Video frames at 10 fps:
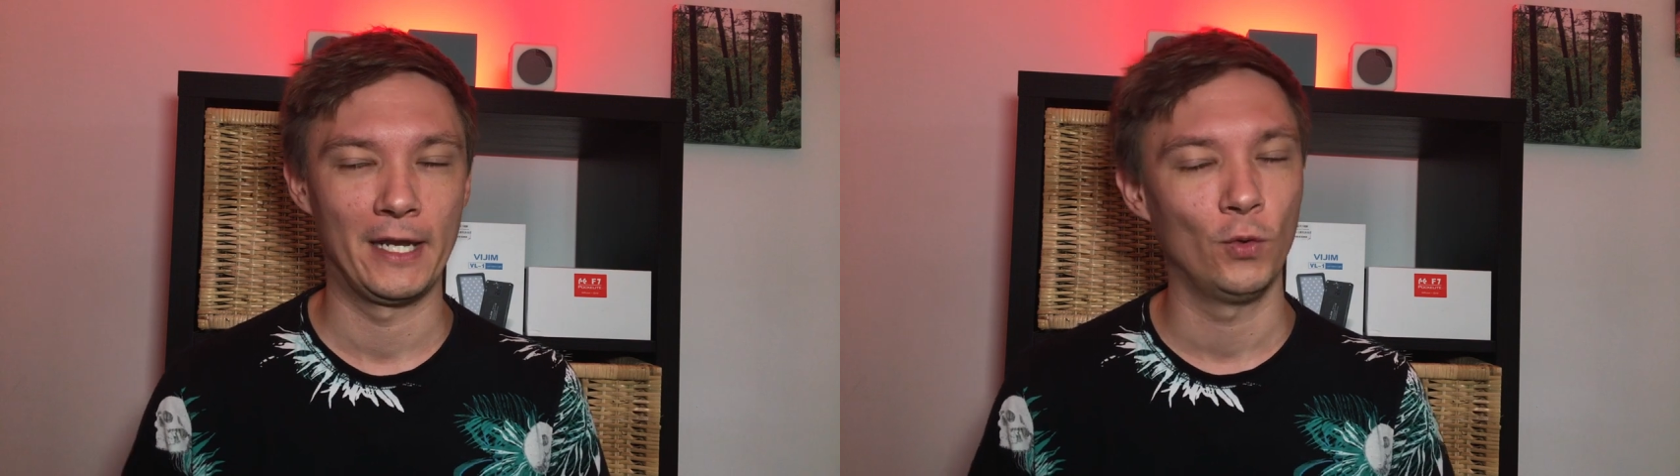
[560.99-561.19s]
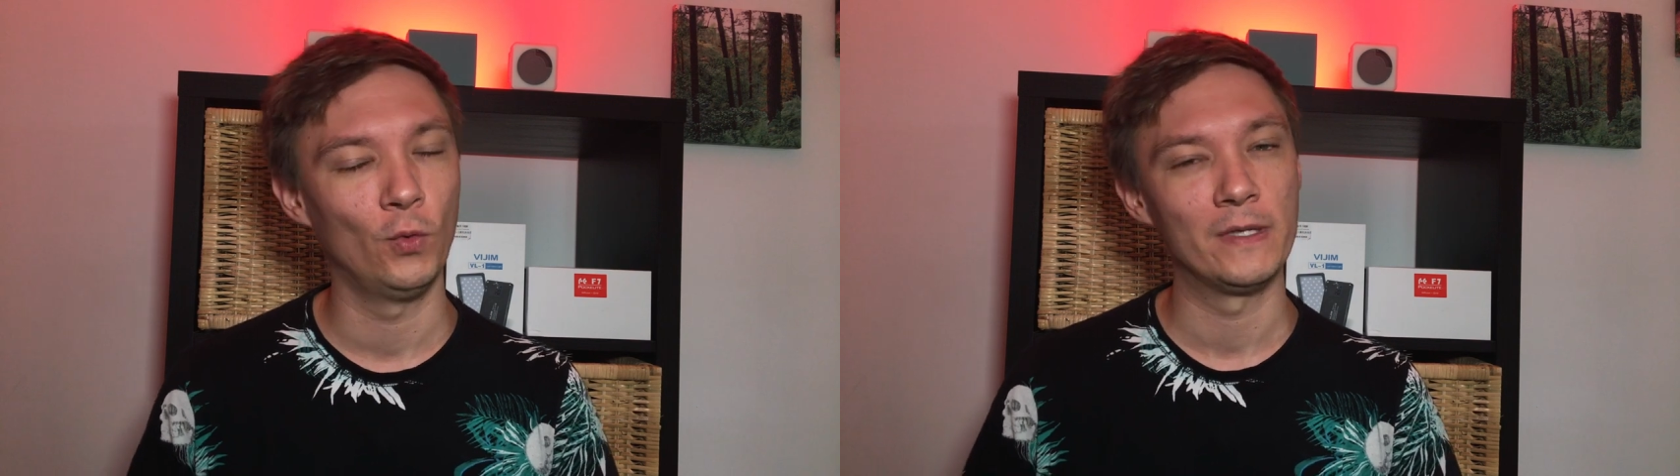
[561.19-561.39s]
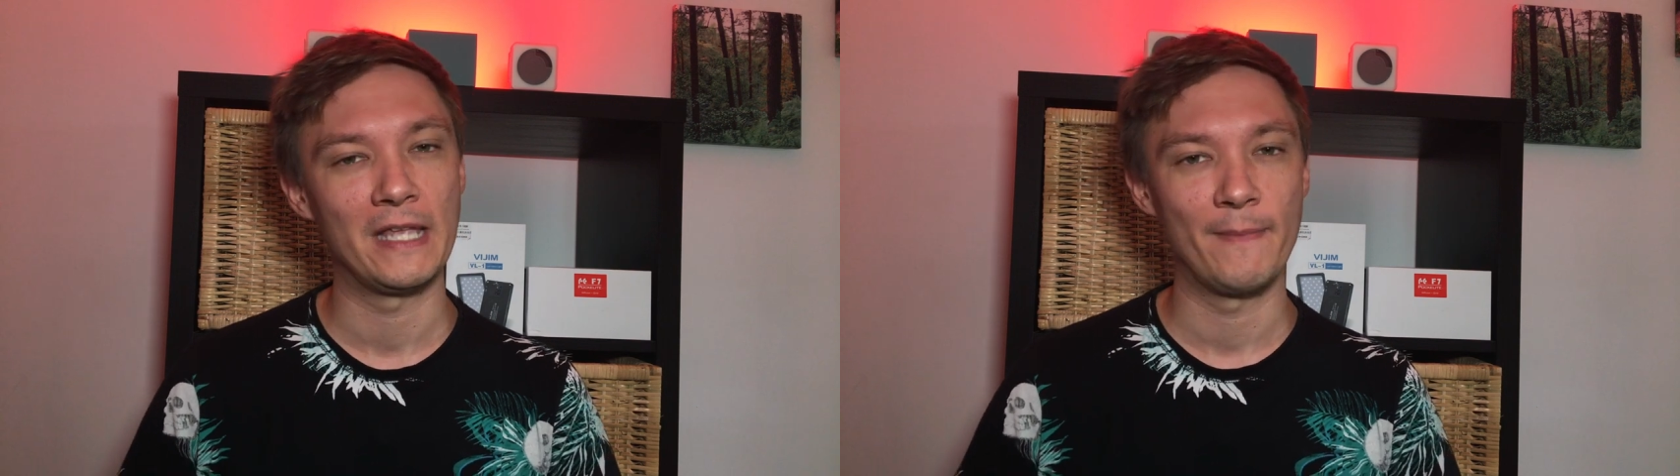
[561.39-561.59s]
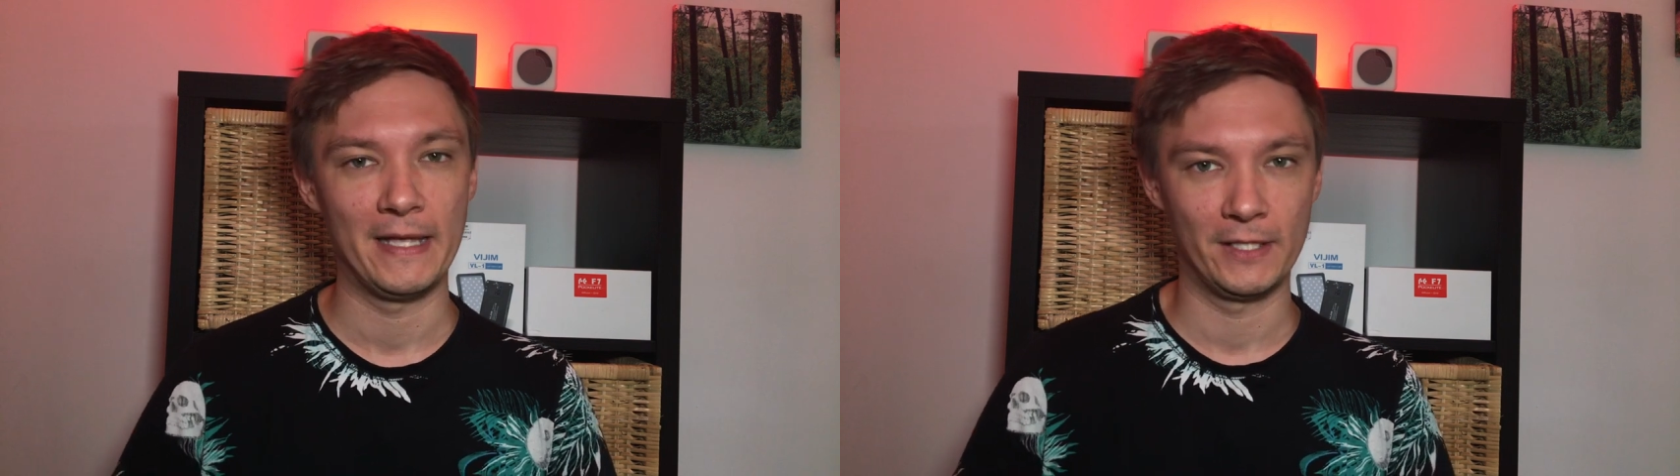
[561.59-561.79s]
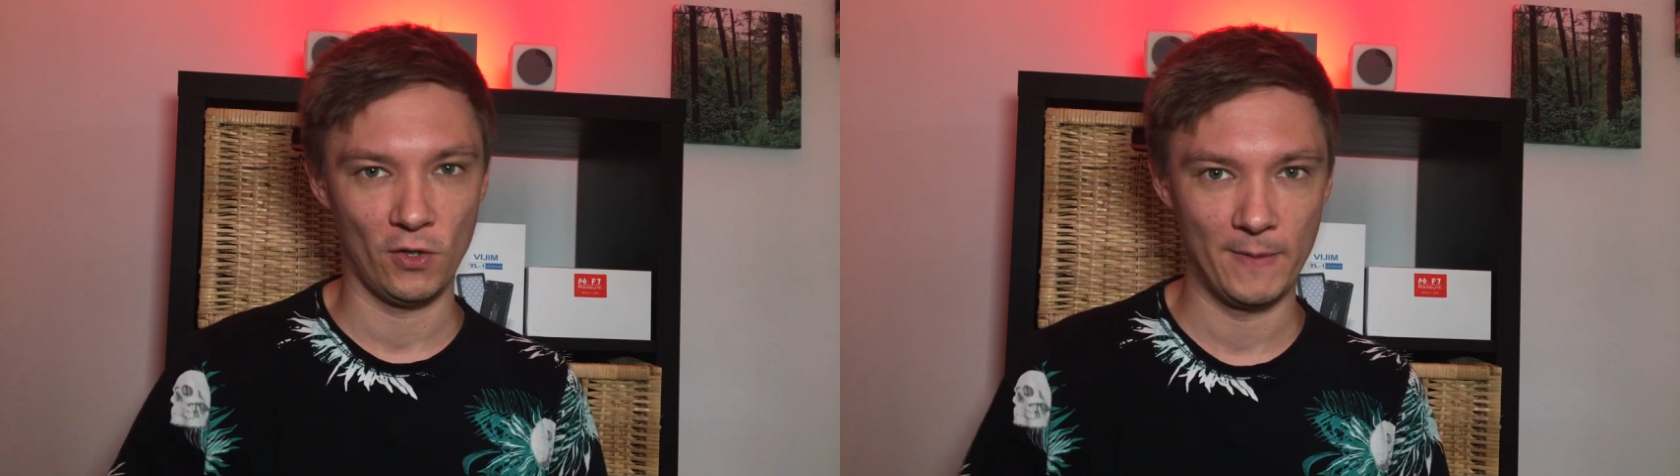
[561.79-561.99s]
I always get back
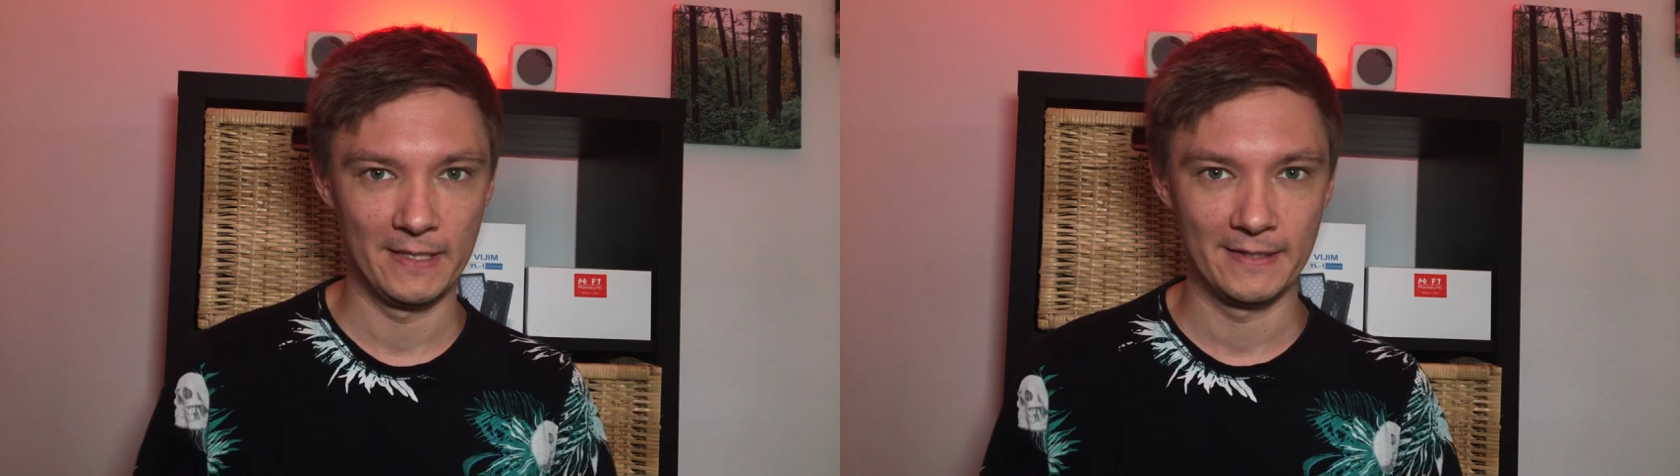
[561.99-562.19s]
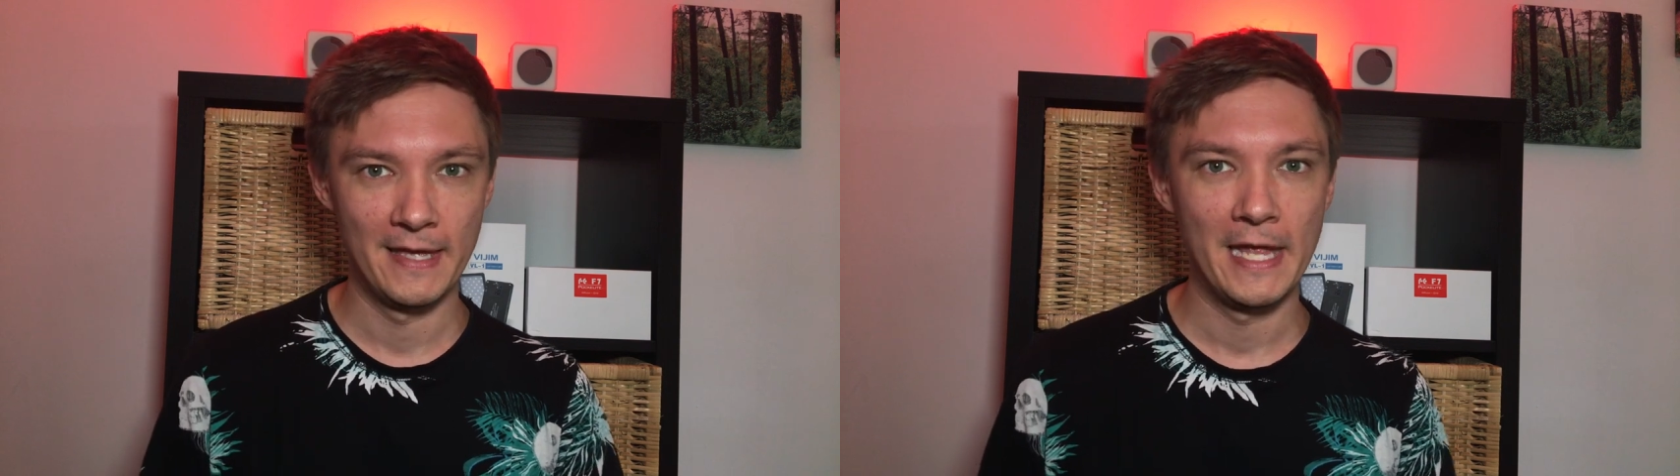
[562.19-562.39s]
to comments